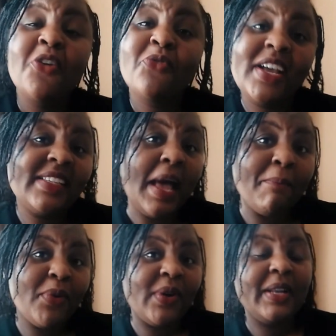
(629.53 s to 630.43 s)
For
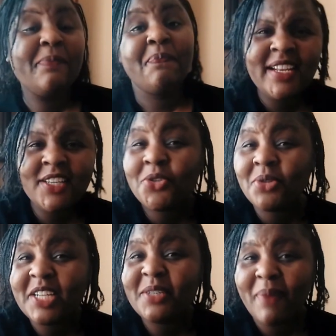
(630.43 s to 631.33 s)
example, many
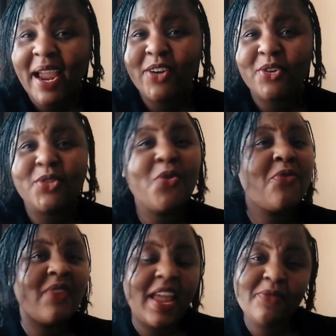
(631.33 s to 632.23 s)
student pilots
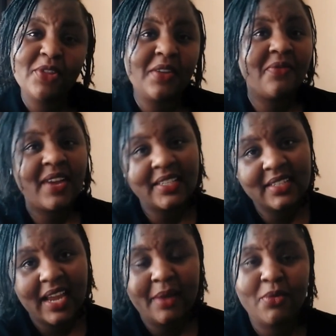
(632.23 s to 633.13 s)
who fly for the
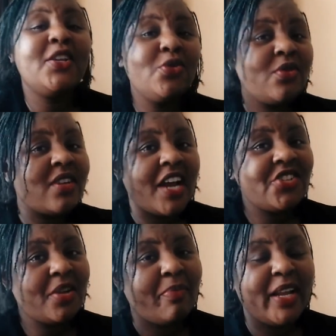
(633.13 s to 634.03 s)
first time, they do
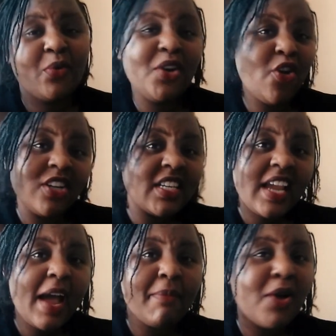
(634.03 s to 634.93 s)
crash the plane. We don't
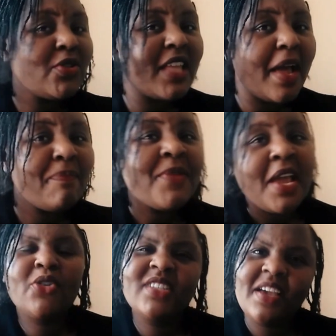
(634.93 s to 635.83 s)
hear about them
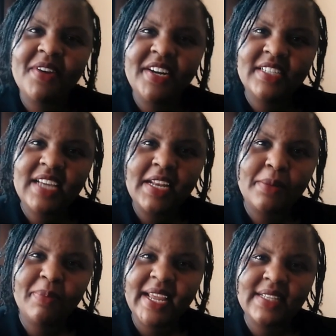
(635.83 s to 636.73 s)
because they are very
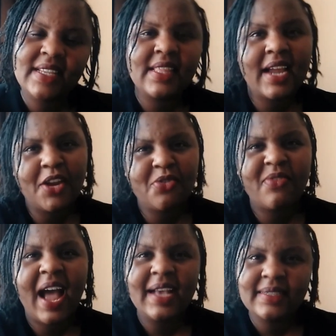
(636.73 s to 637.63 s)
tiny planes and the kind
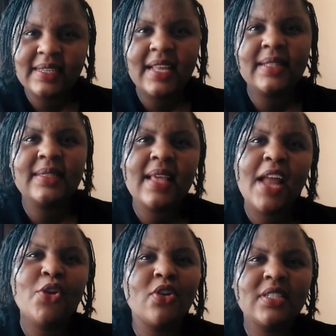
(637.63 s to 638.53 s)
of accidents
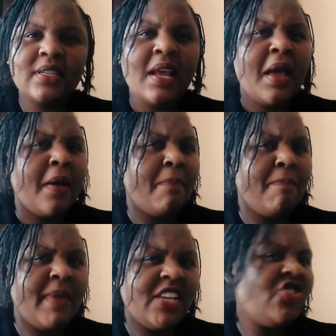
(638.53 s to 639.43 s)
are not
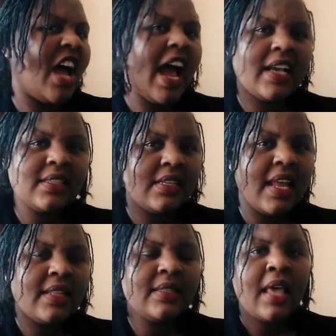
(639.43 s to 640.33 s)
major
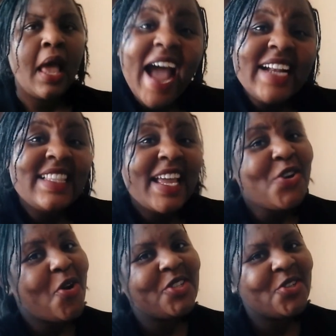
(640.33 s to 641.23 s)
accidents. Had they
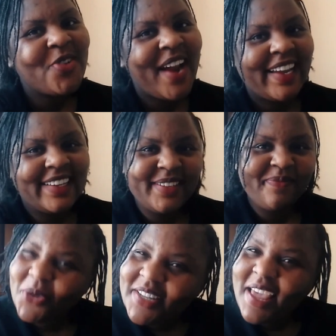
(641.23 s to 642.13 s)
not tried,
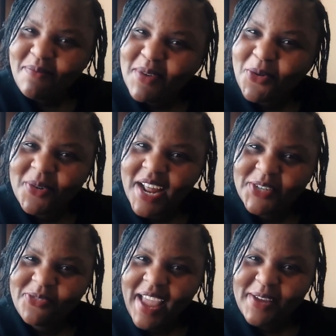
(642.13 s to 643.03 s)
would they be good
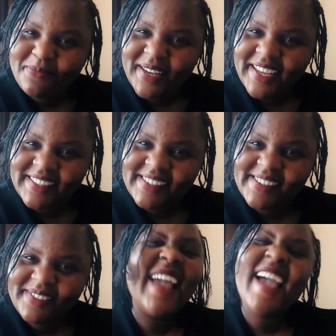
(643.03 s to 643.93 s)
at flying
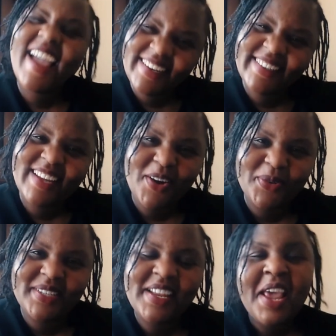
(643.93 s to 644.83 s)
planes? I highly
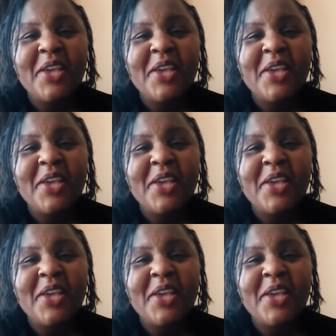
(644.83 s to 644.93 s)
doubt.